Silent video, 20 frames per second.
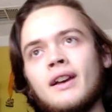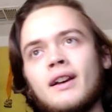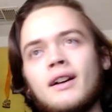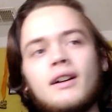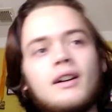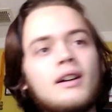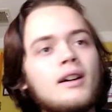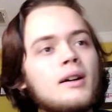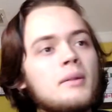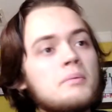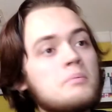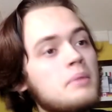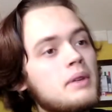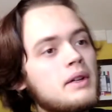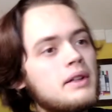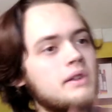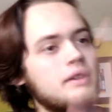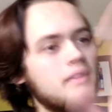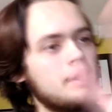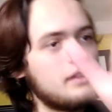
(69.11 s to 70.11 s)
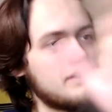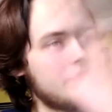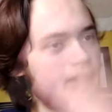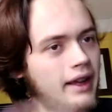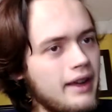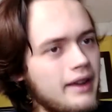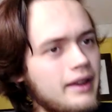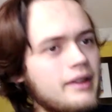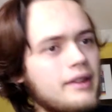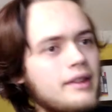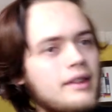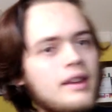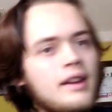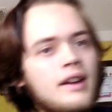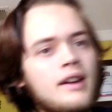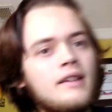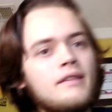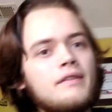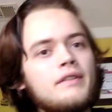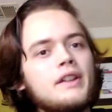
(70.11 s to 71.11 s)
But today's
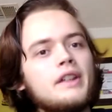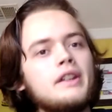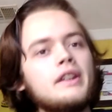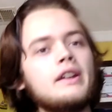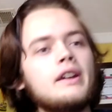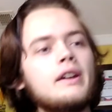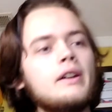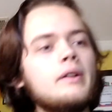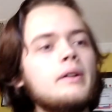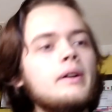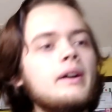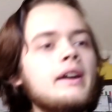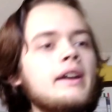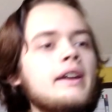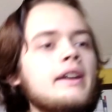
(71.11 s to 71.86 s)
video